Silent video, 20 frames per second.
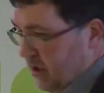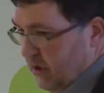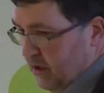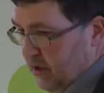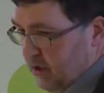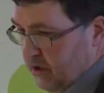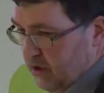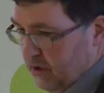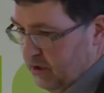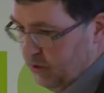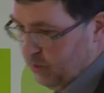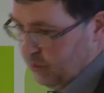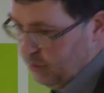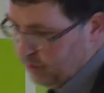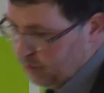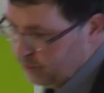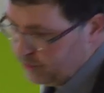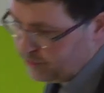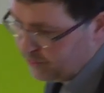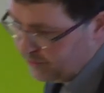
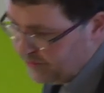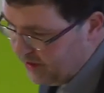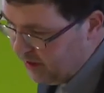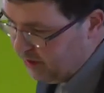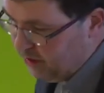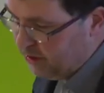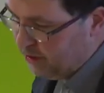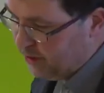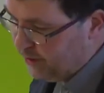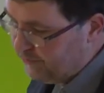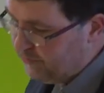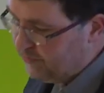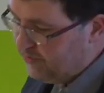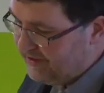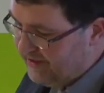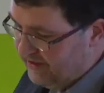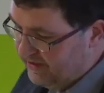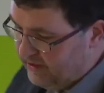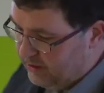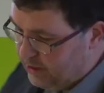also, there are a lot,
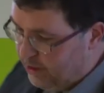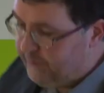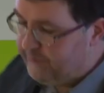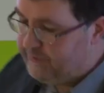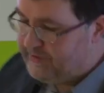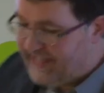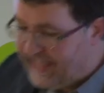a lot of